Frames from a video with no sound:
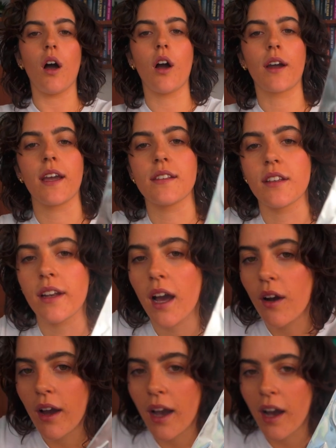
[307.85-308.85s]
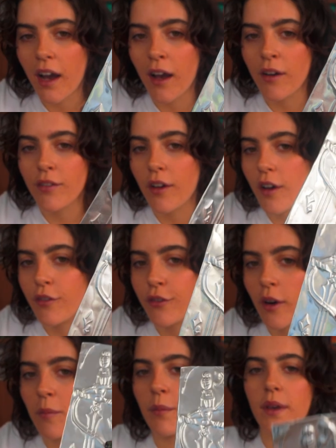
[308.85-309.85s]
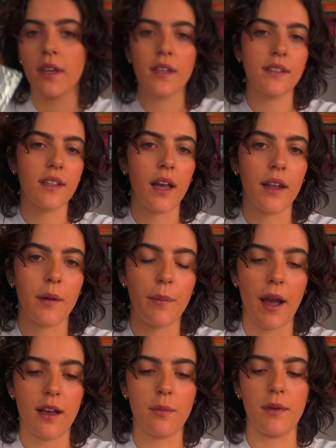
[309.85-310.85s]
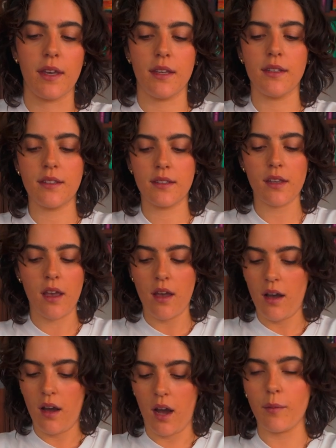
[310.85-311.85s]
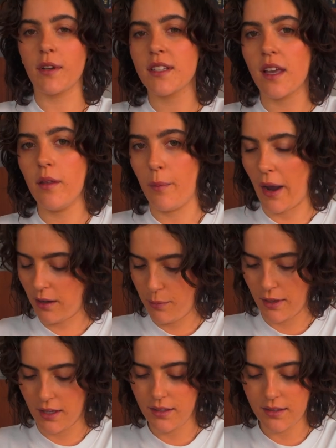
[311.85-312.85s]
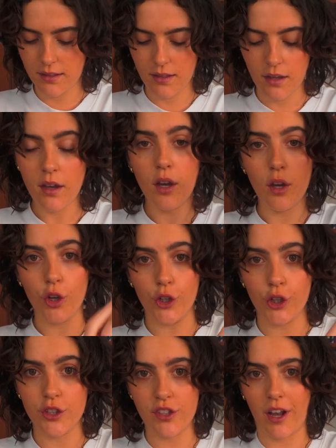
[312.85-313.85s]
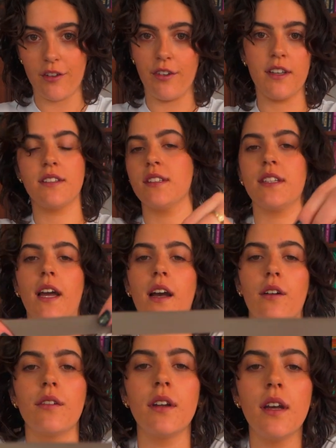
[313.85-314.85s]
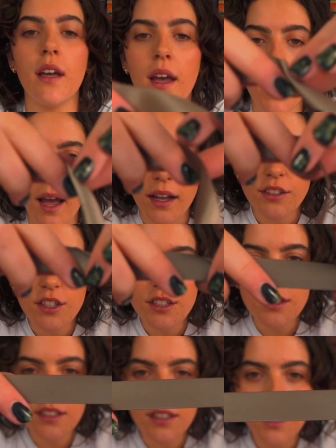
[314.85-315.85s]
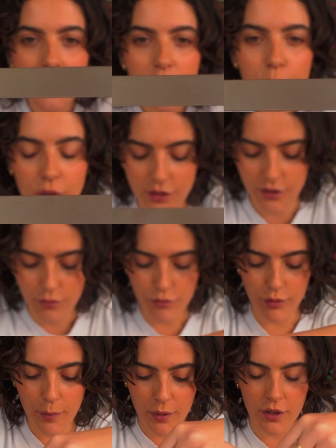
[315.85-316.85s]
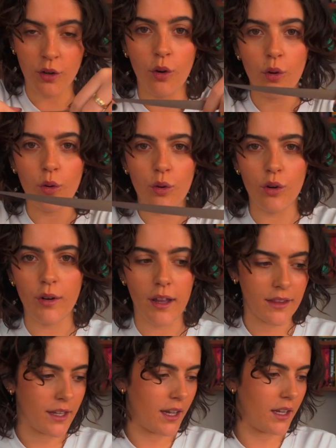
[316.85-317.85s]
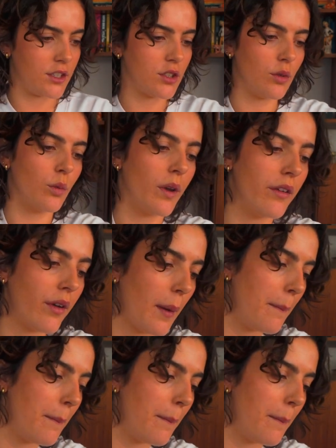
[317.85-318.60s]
Okay, so now I have a front piece and a back piece. I'm gonna take the back piece, good side facing down, and just put some ribbon all around the edge with